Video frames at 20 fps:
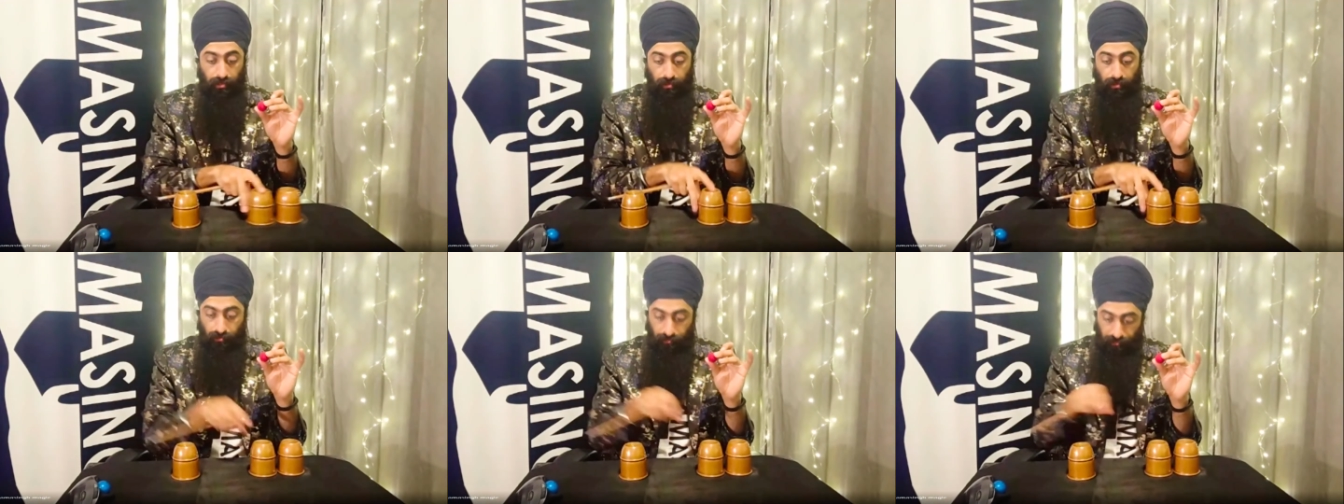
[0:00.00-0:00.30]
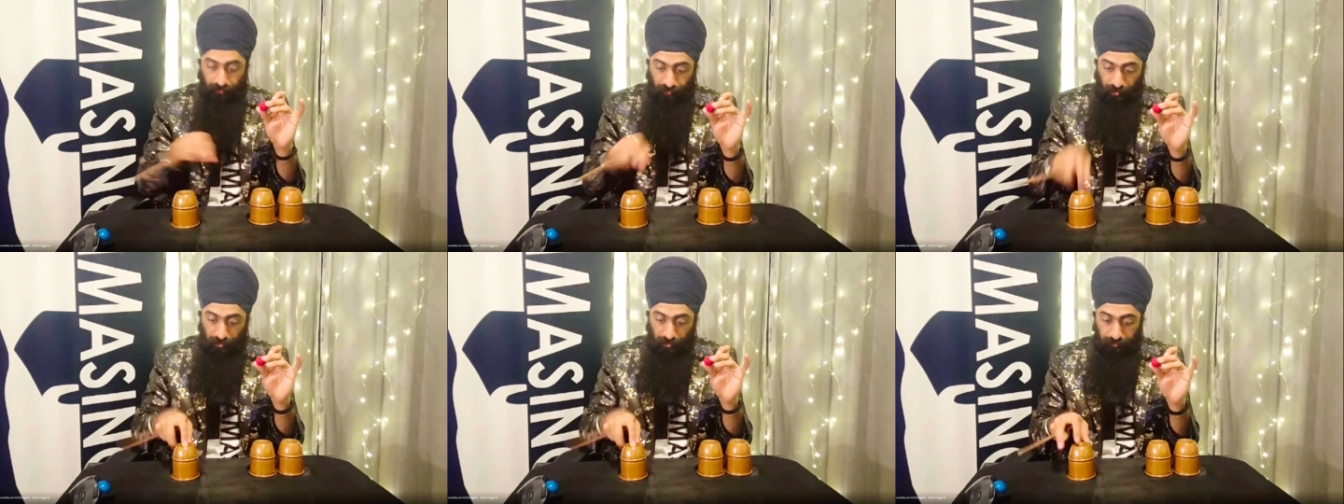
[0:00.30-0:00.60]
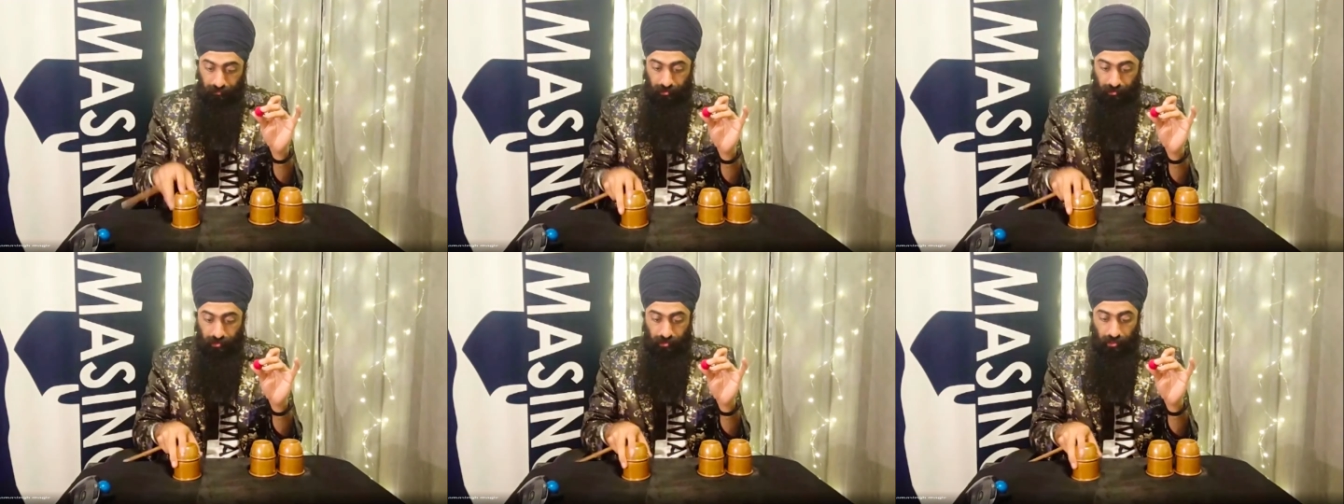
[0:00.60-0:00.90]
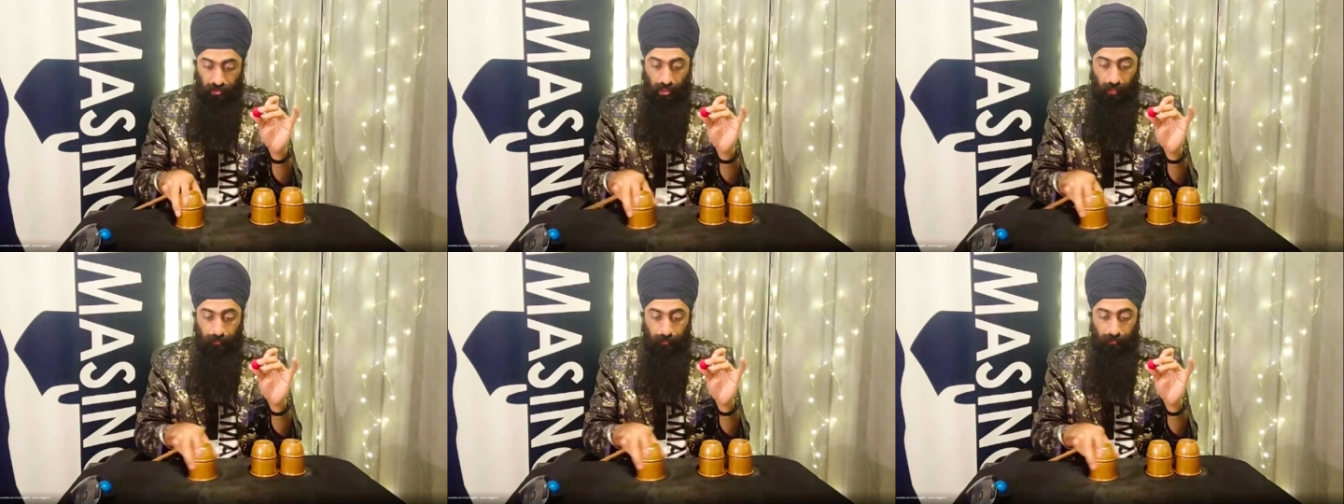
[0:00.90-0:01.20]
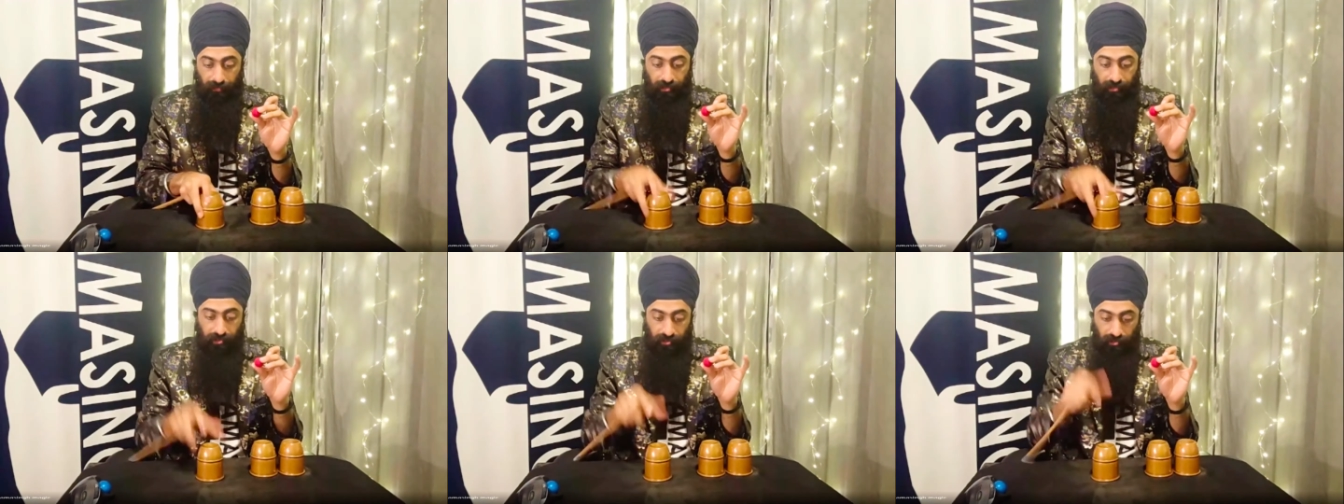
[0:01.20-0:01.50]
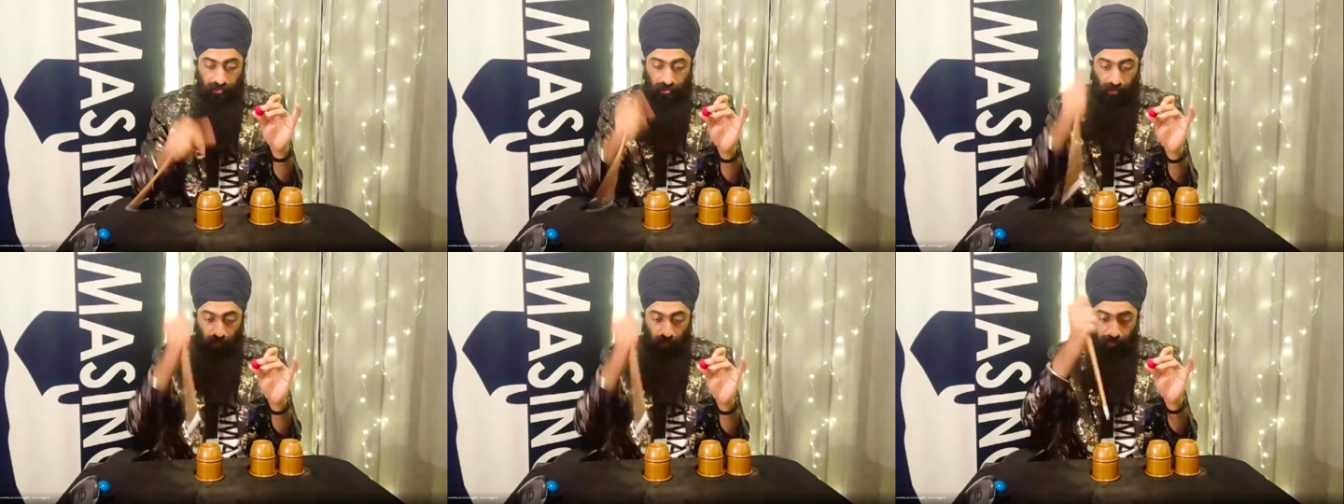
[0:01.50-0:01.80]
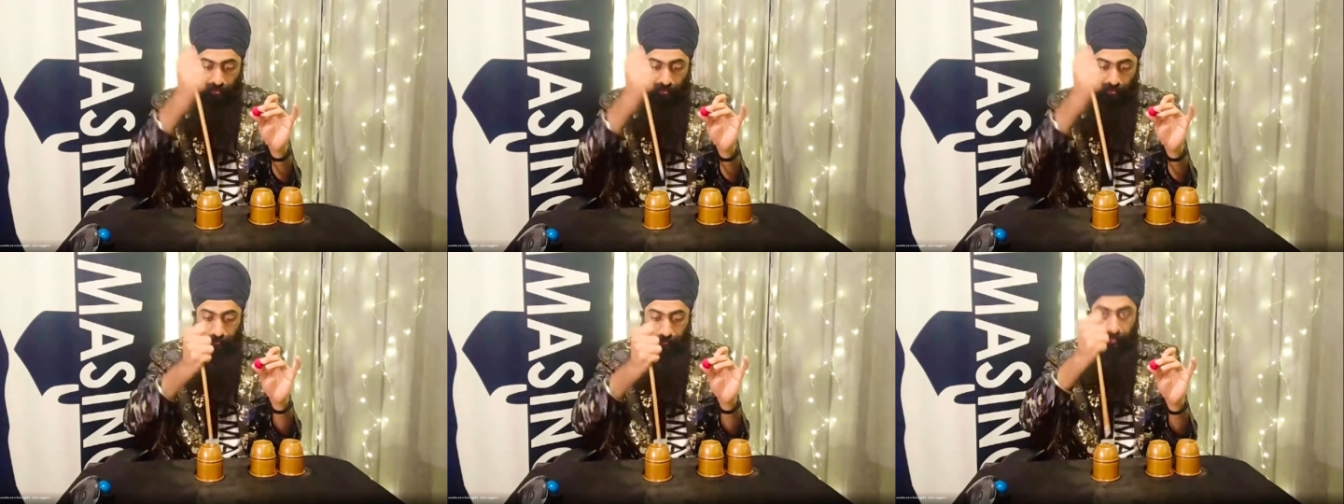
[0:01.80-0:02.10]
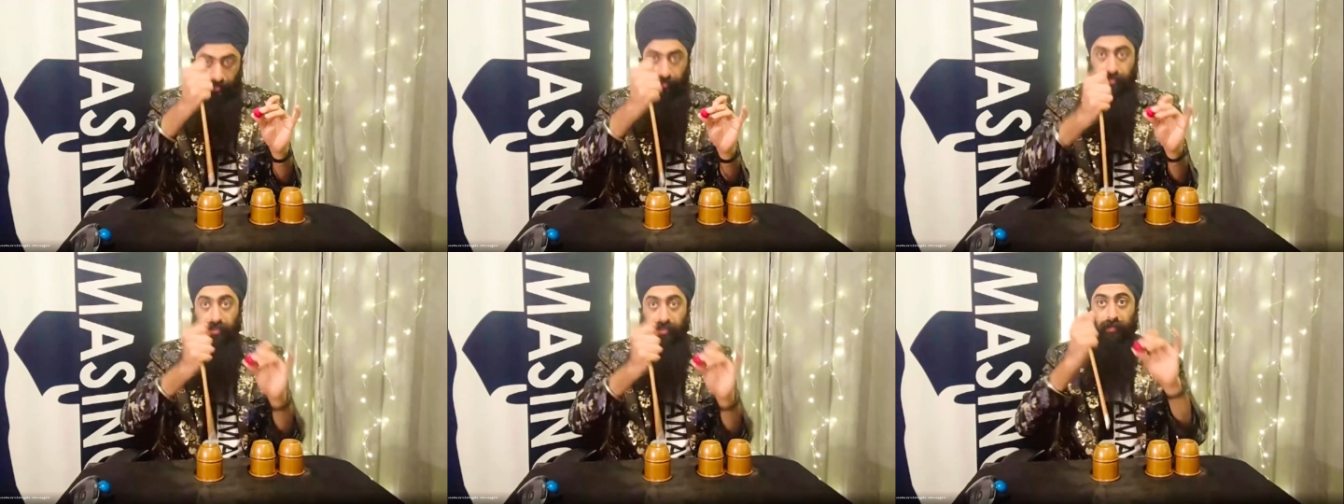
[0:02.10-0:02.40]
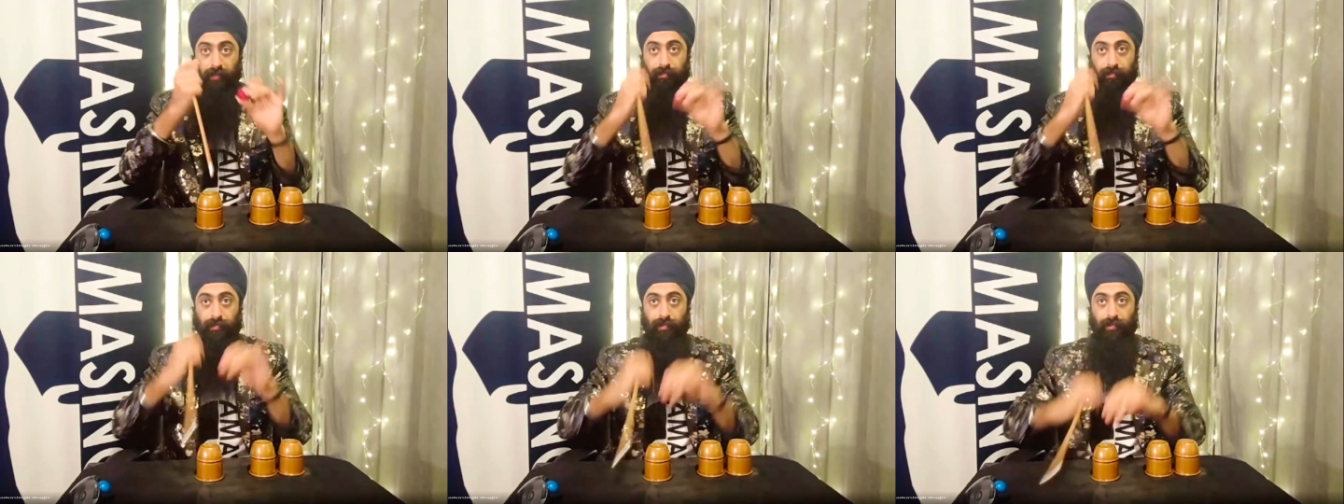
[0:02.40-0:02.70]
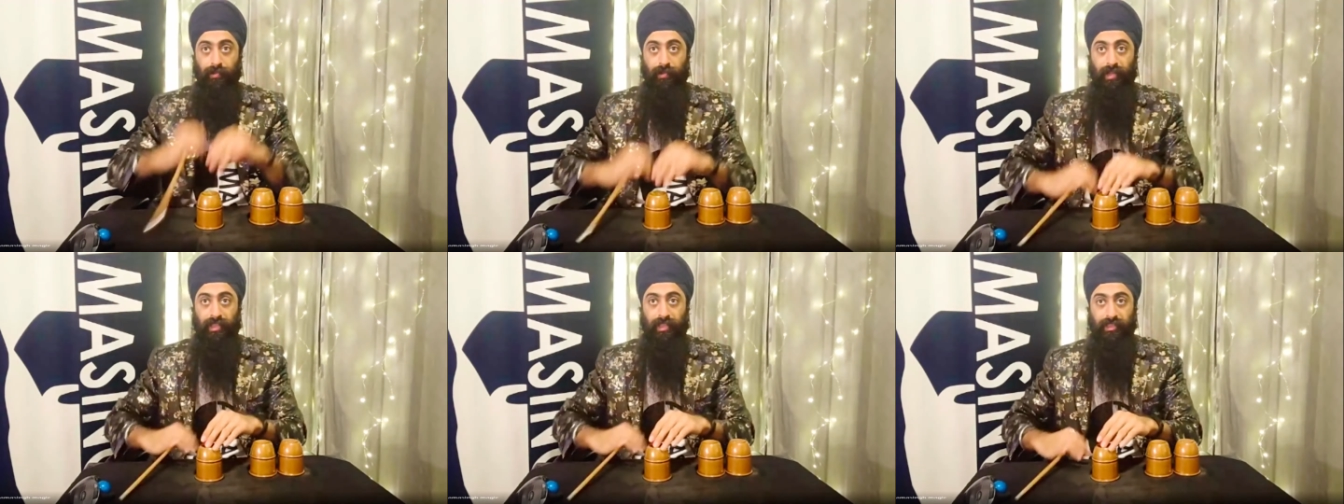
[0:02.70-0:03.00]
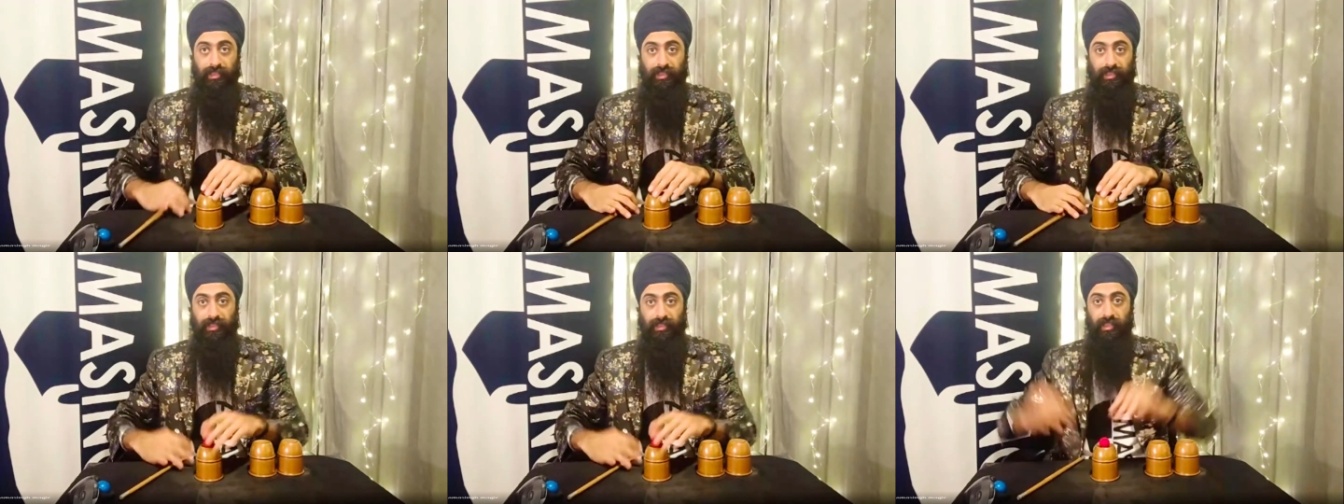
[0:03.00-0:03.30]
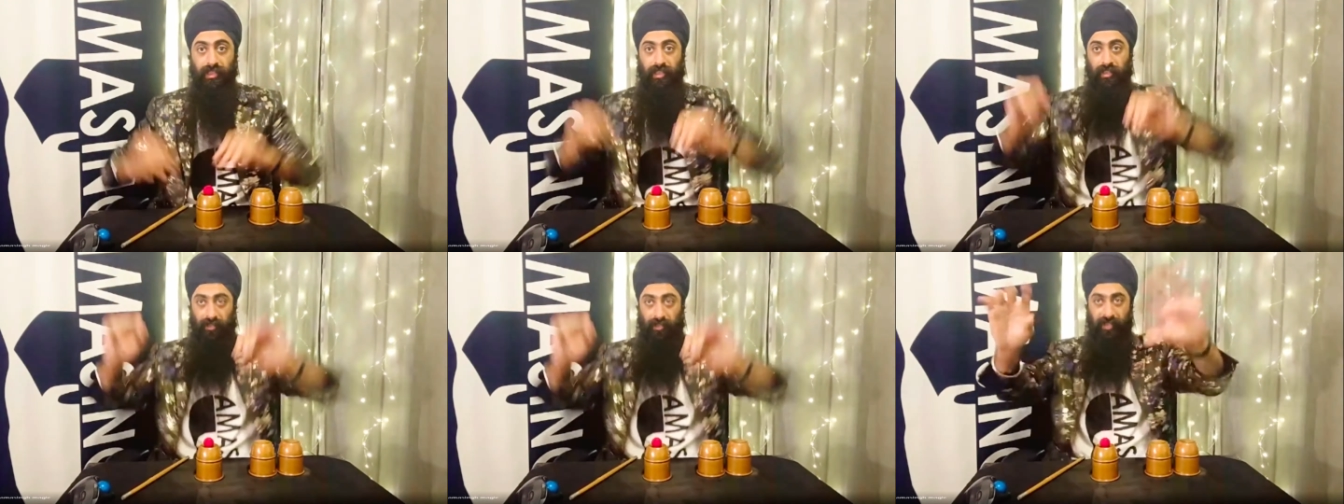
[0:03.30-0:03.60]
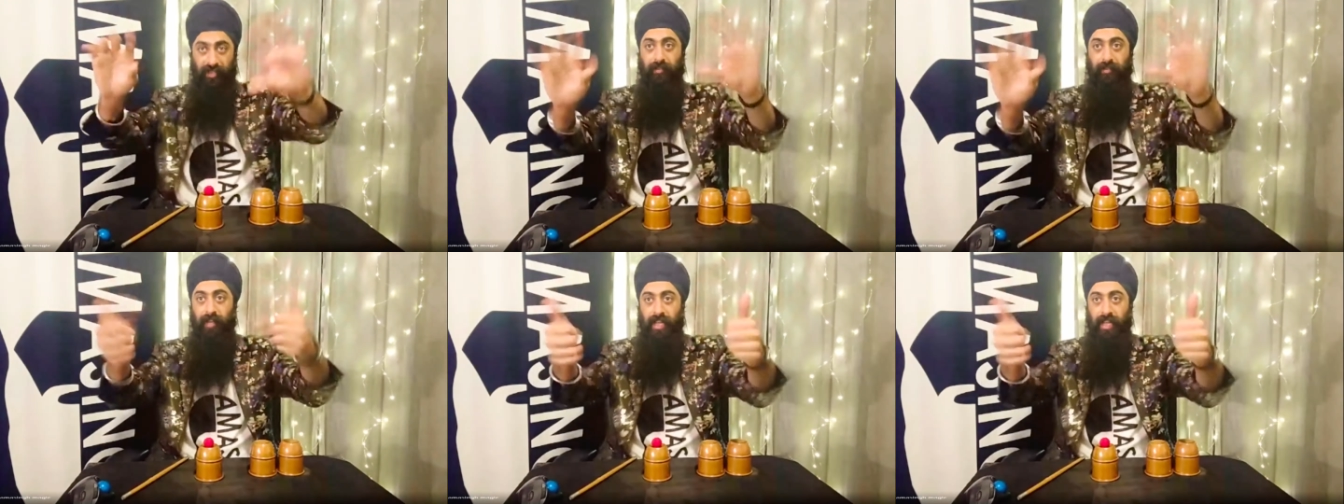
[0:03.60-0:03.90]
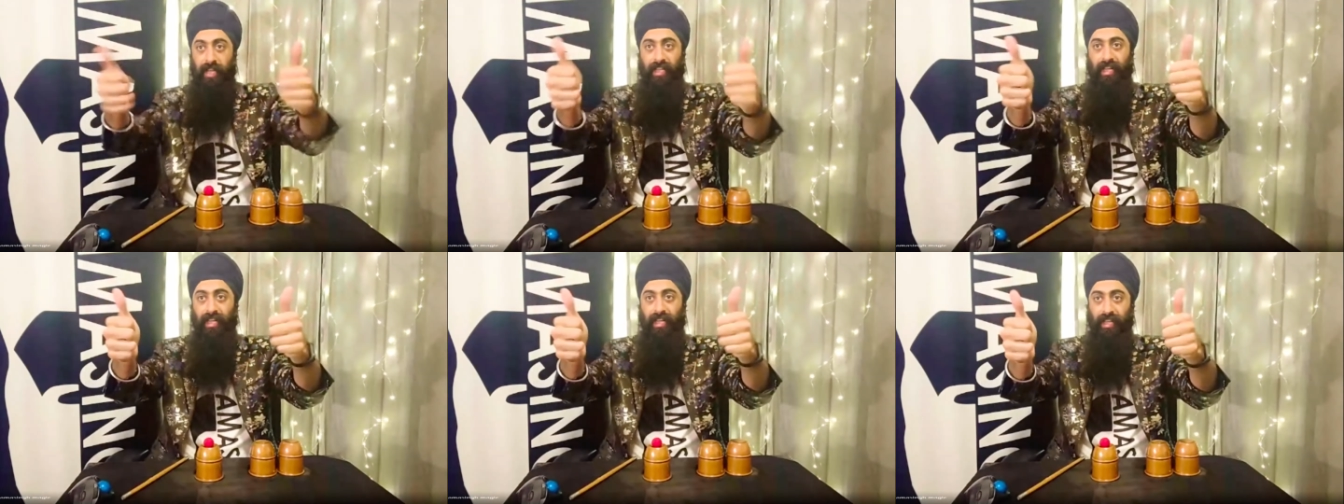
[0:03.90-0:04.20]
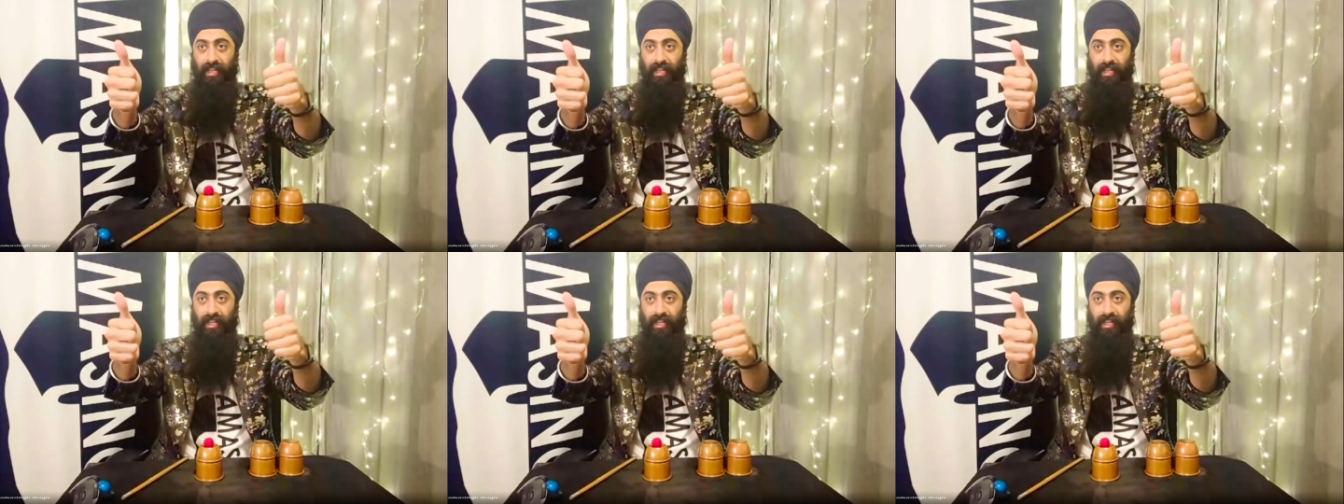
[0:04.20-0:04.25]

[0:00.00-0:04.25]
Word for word: from the top of the solid metal cup. Watch. Are you ready?